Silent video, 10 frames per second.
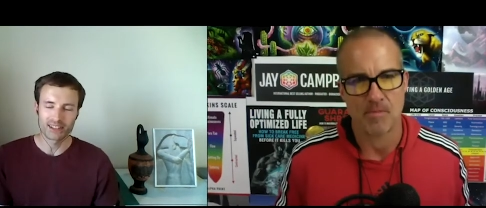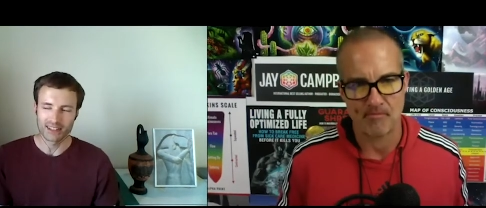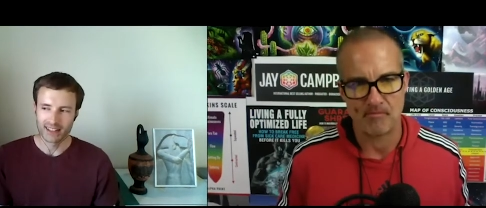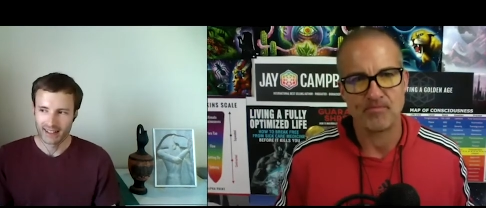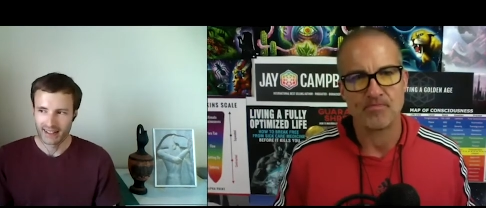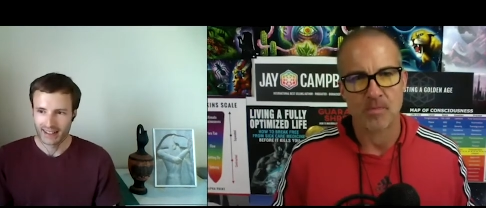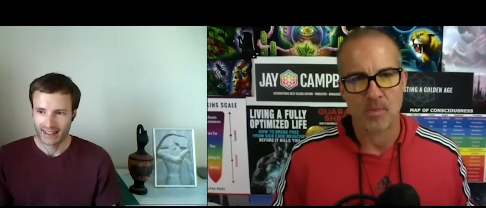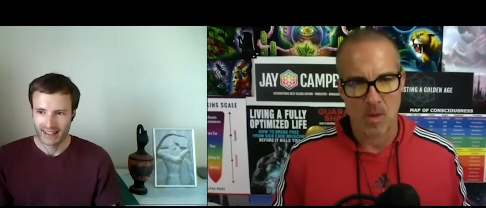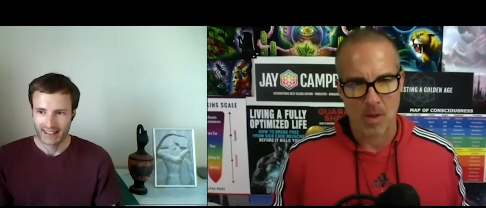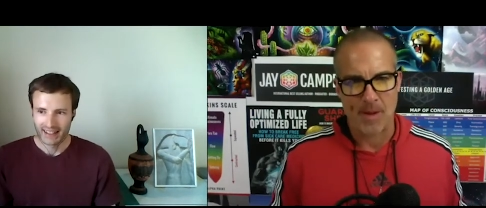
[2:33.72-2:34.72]
Speaker 1: and
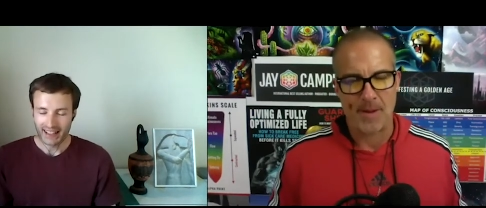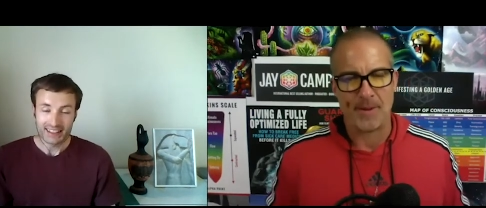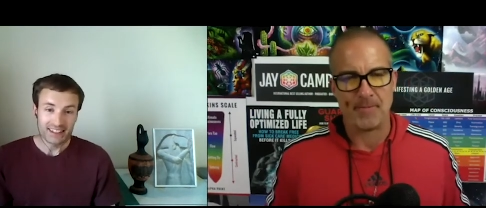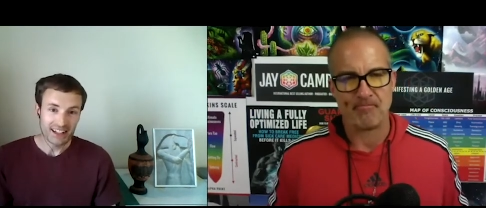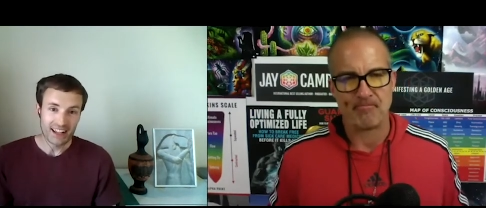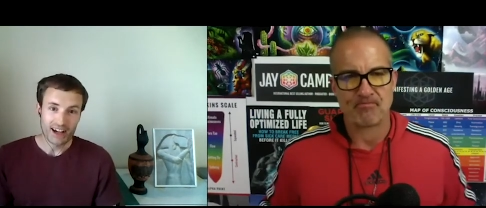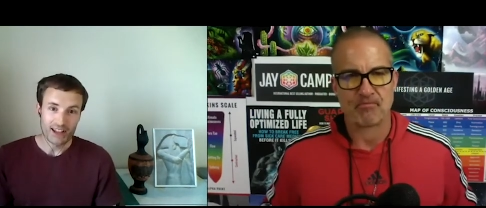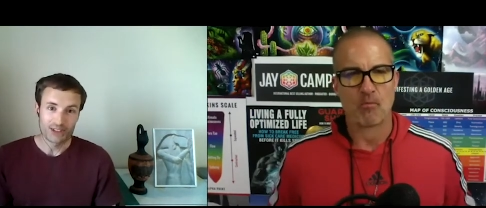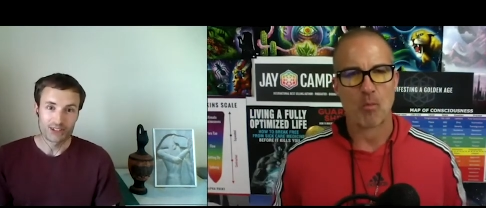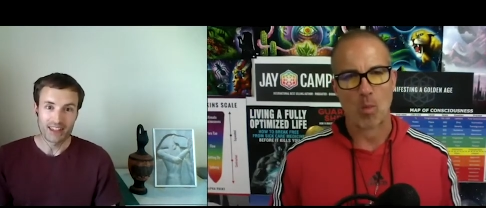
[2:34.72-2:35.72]
instantly
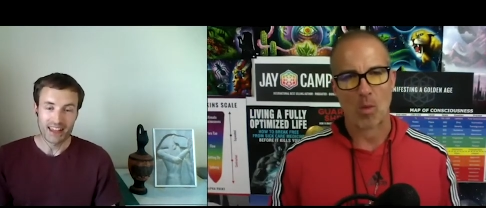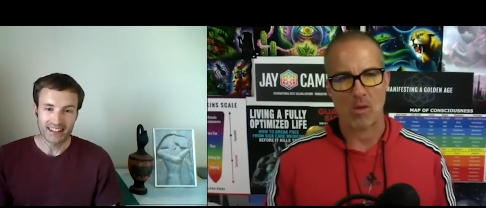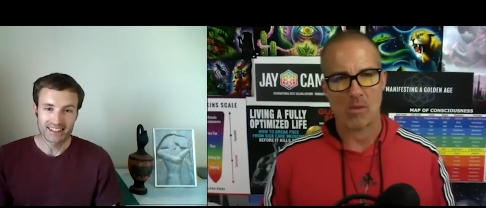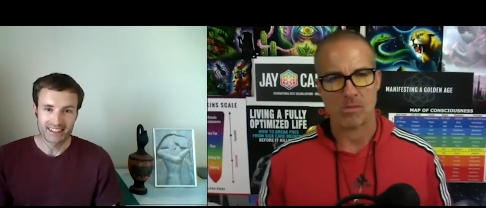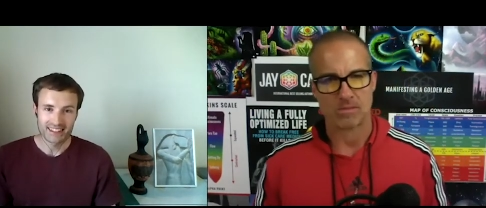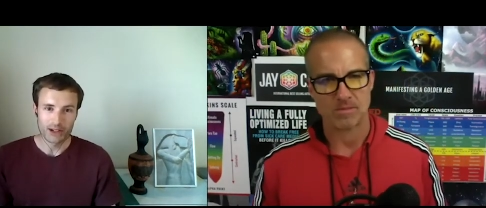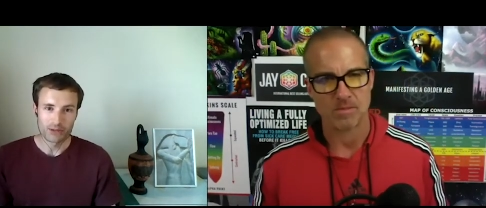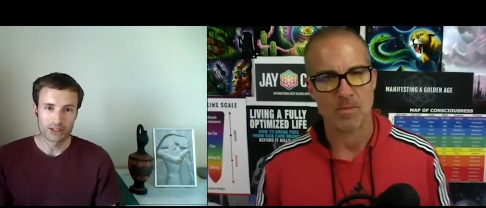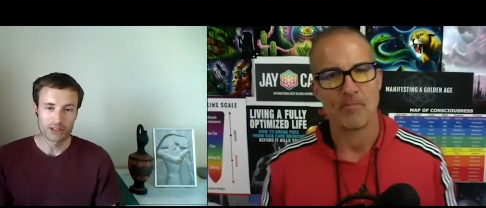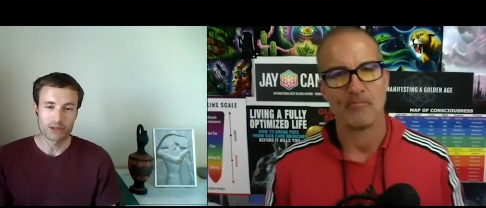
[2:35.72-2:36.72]
i thought yes i
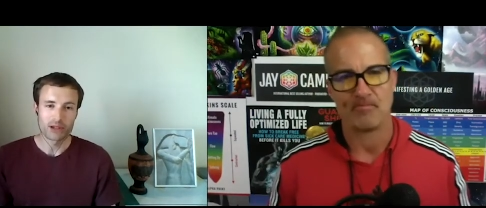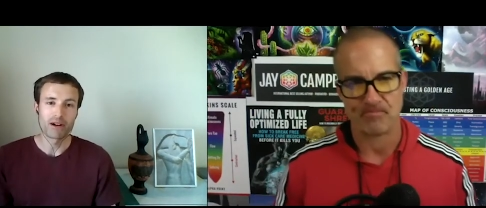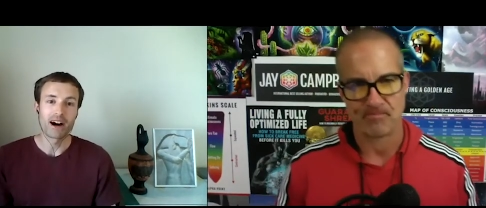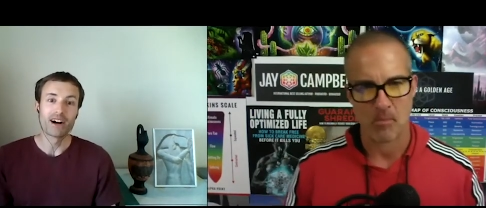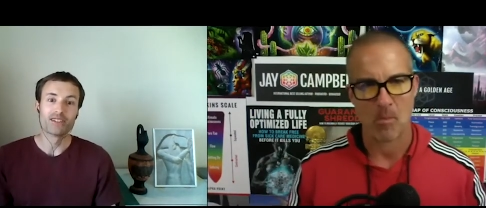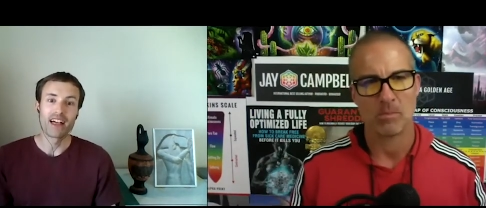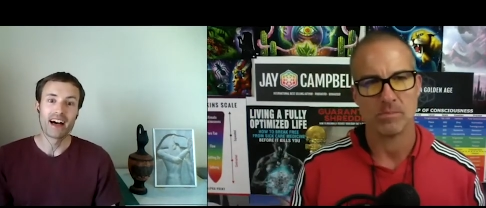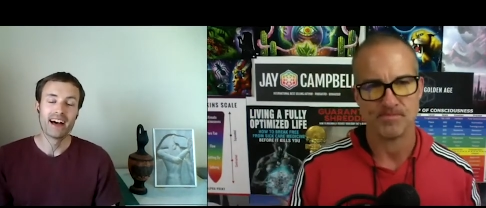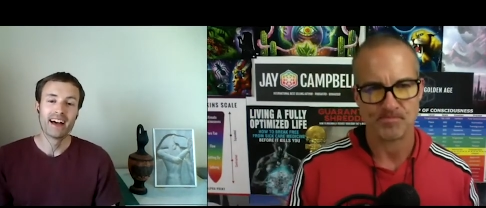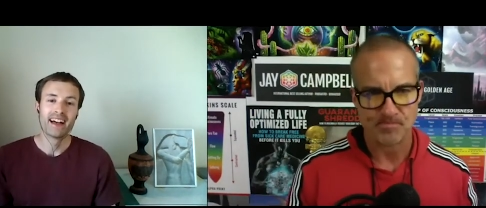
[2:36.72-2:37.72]
want to be a part of
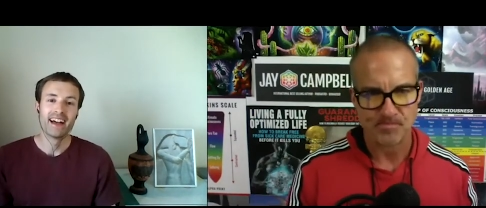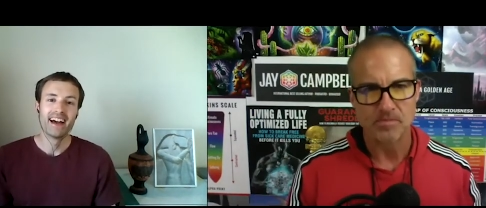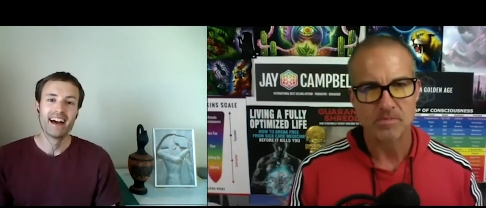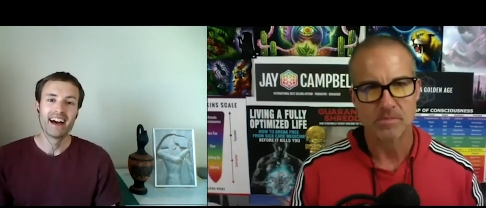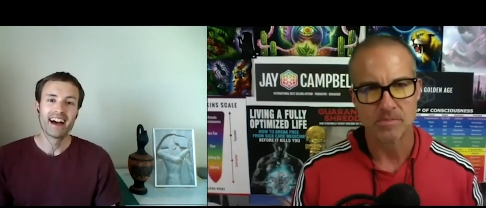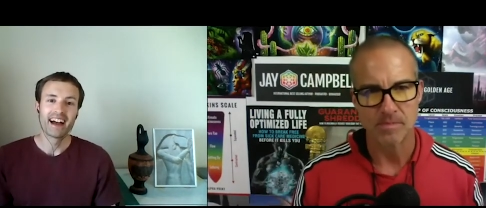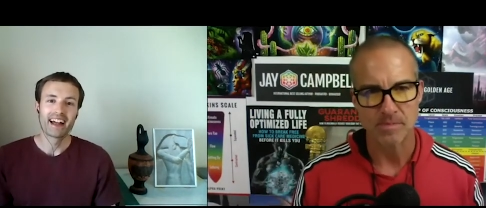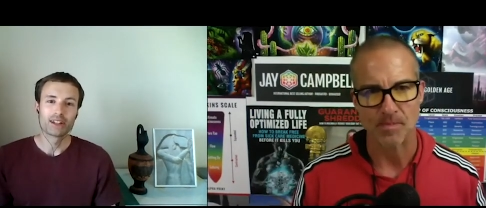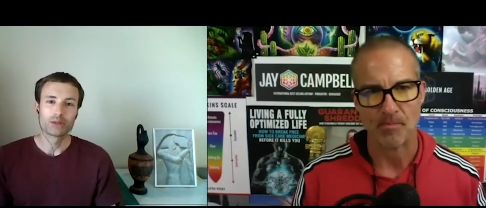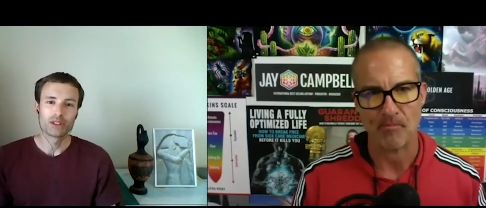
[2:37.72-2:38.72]
that
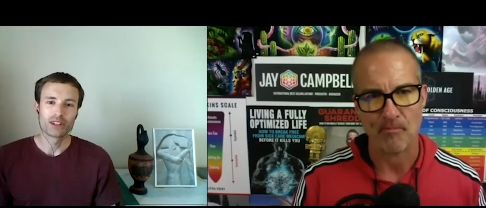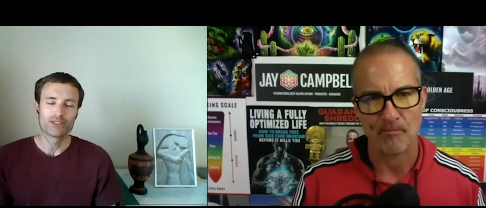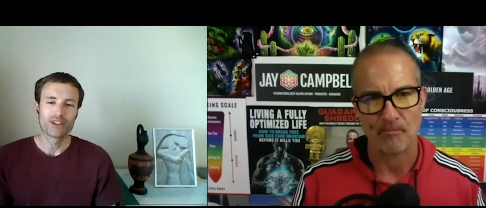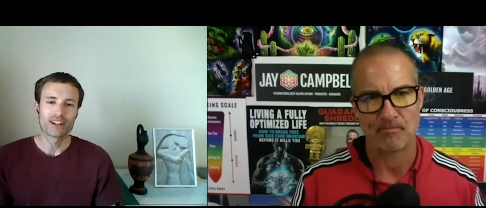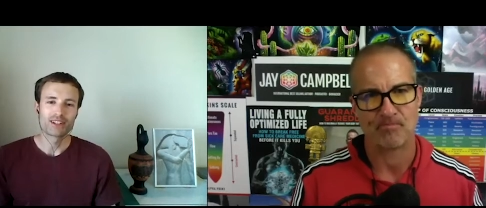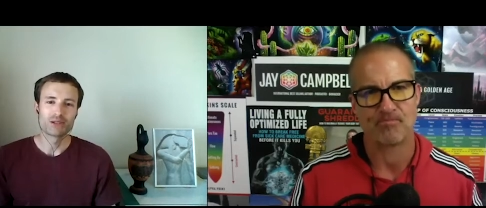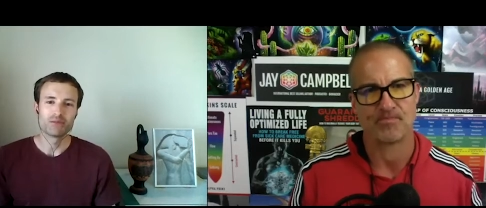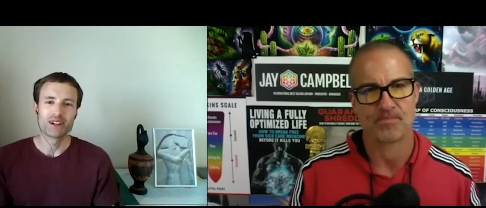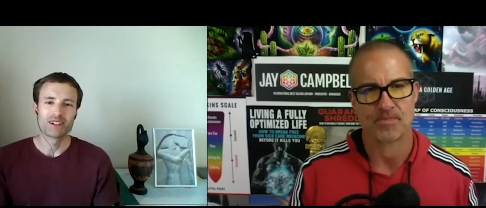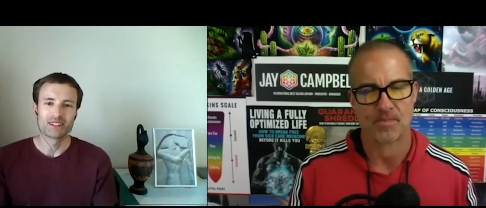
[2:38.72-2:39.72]
and within a very
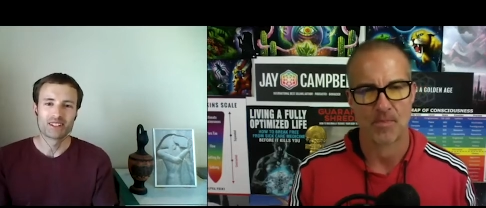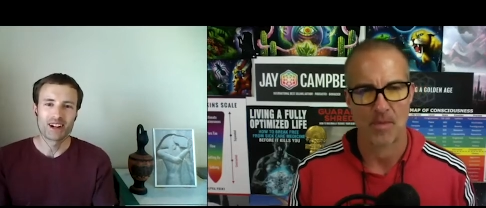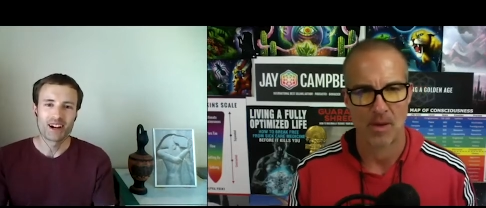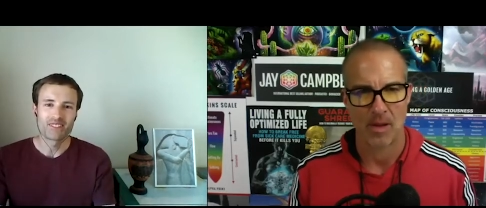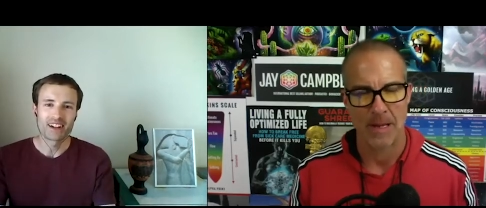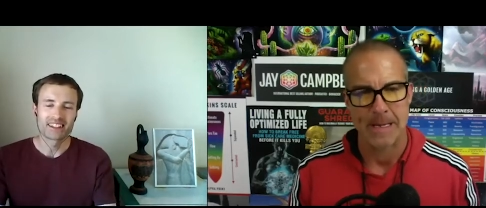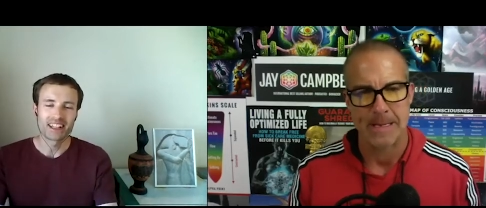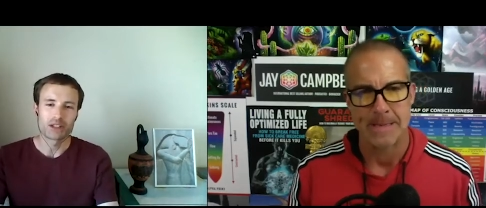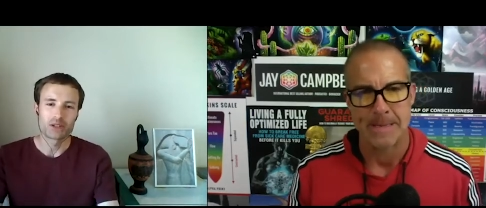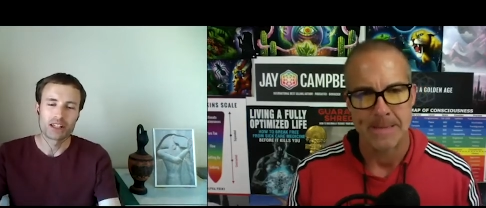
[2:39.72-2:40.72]
short period of time i
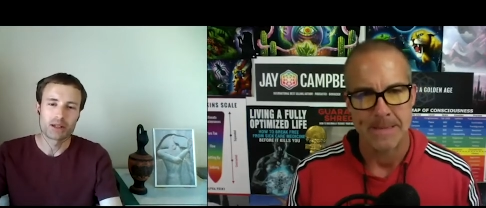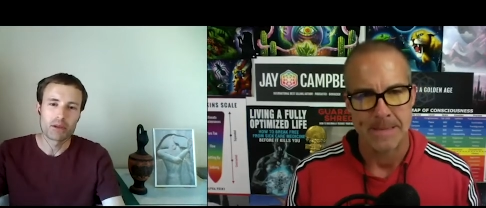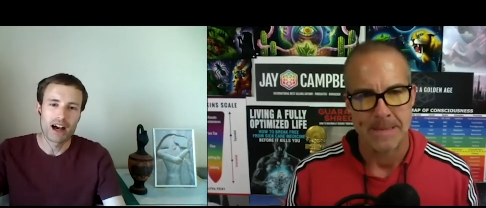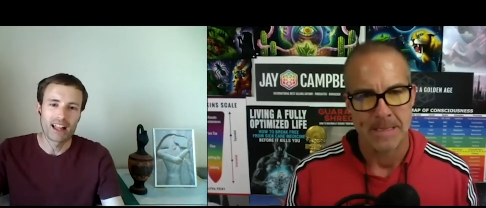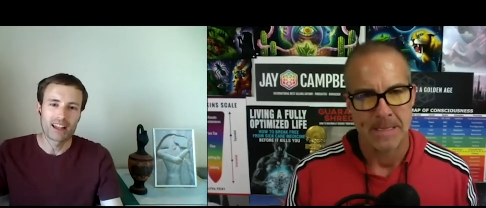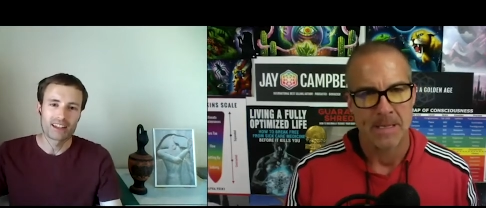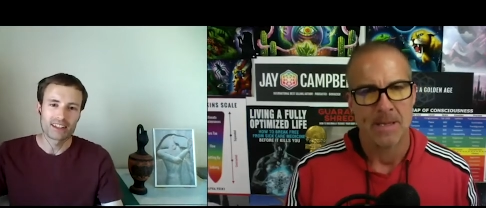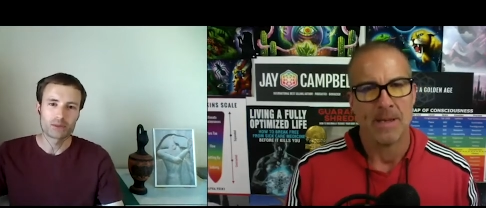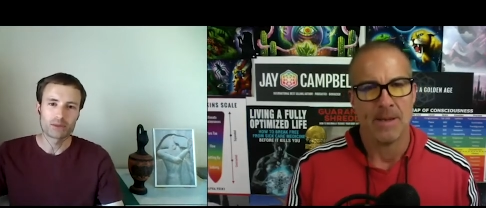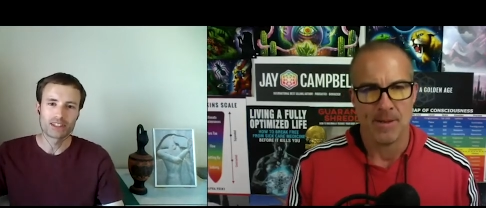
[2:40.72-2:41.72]
sent you an email
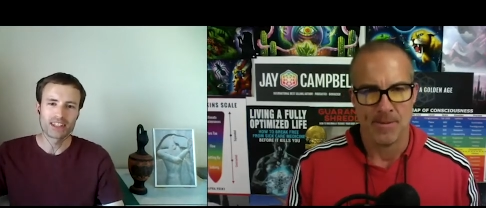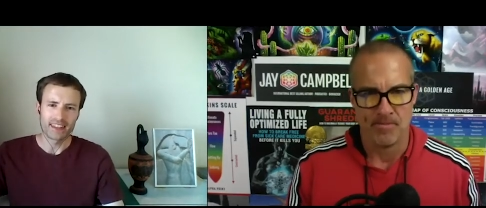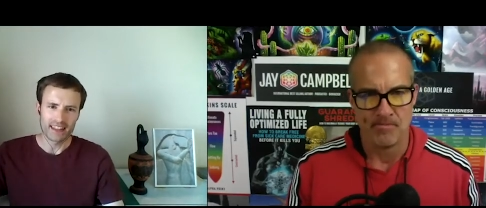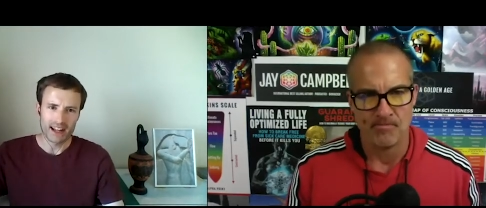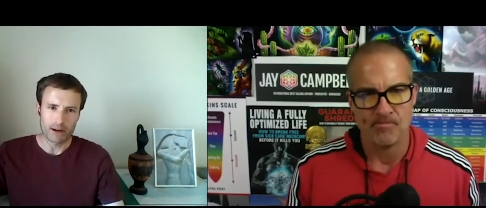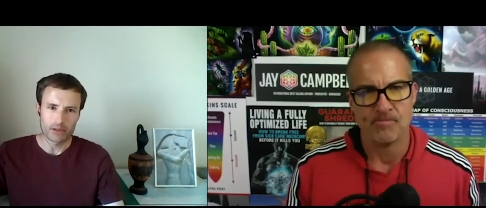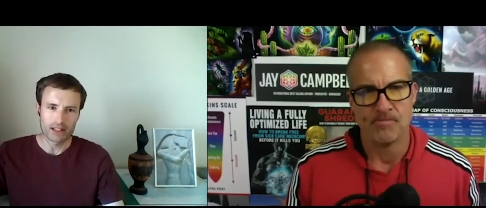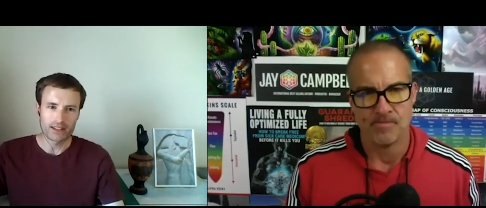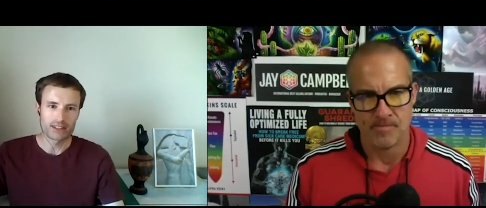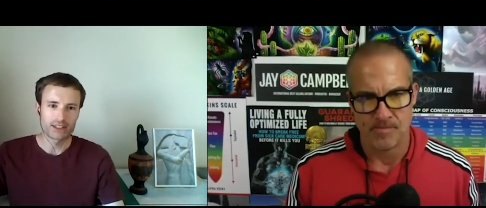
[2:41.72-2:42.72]
and we set that up
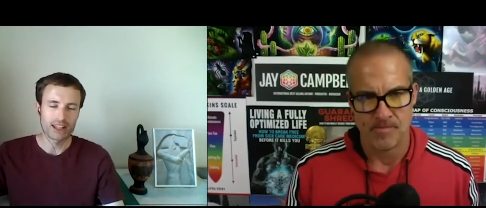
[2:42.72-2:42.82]
and it just